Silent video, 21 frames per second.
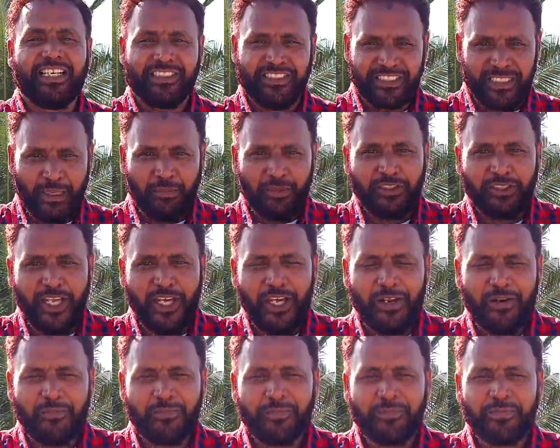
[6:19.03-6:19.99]

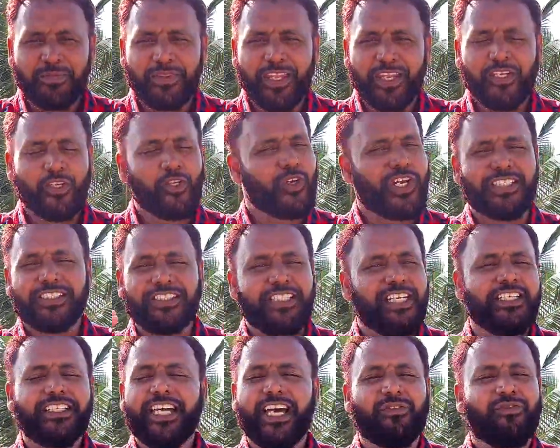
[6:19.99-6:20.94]
samundar, you can
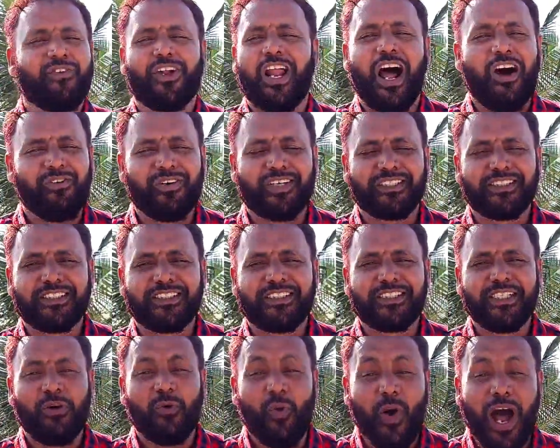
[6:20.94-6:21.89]
sit there for hours.
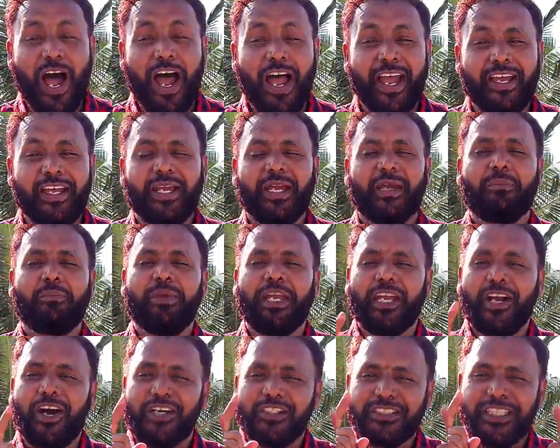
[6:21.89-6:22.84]
Why?
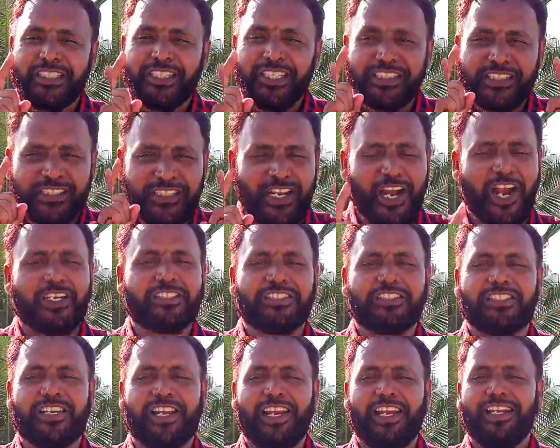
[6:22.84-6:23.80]
Because it is not
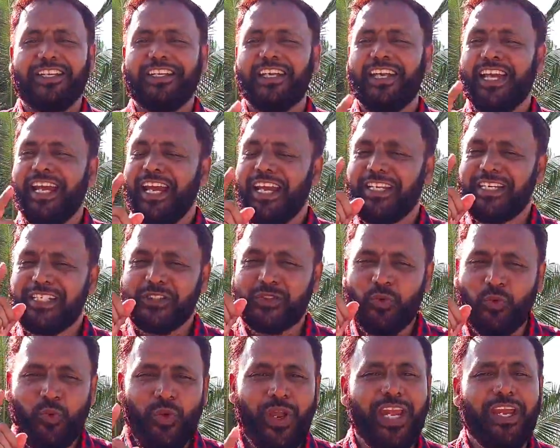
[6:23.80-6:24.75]
straight, it is
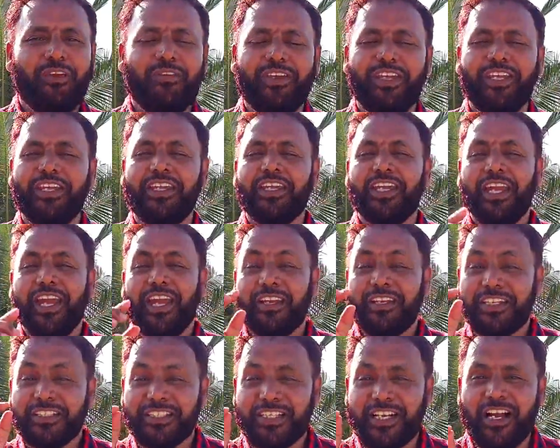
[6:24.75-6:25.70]
wavy,
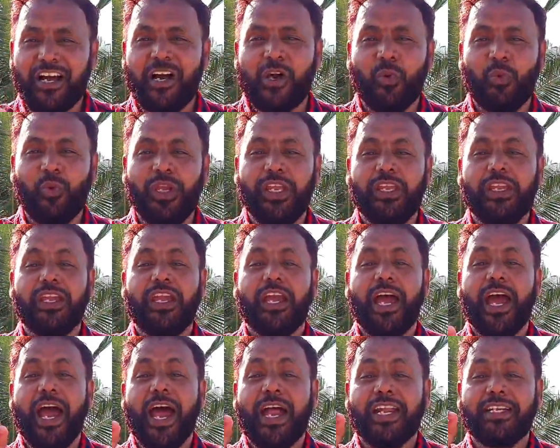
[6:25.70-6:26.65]
it is curvy,
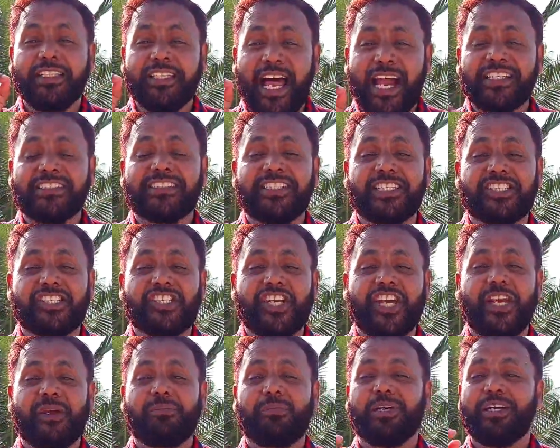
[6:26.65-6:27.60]
and that's the
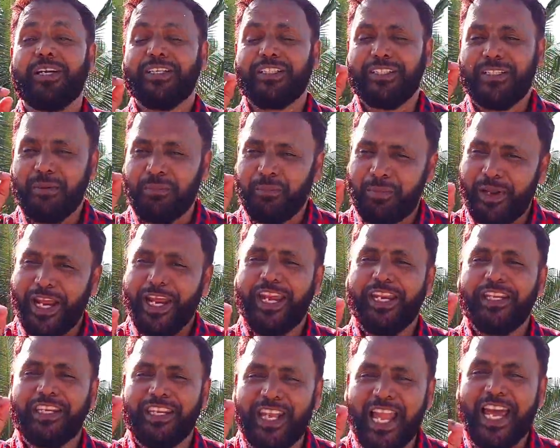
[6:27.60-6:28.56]
shape the
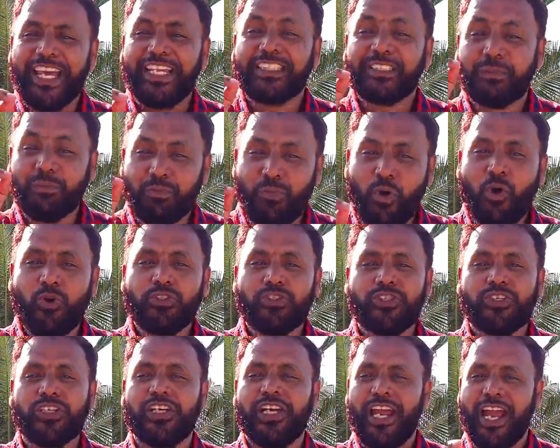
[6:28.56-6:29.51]
brain likes
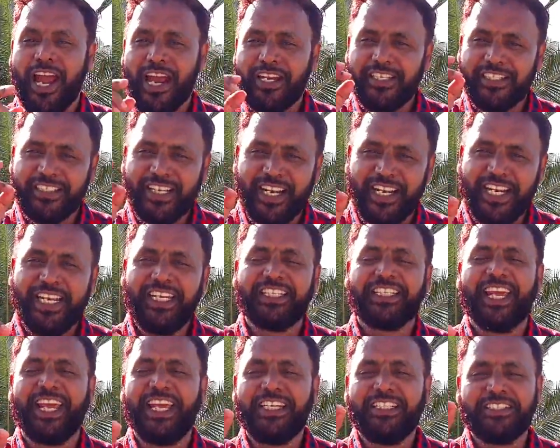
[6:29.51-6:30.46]
most and it
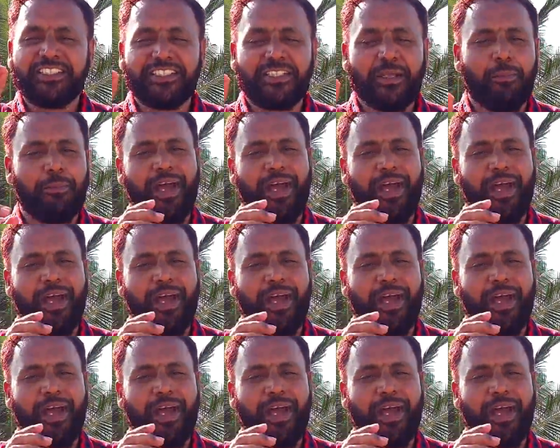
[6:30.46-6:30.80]
retains the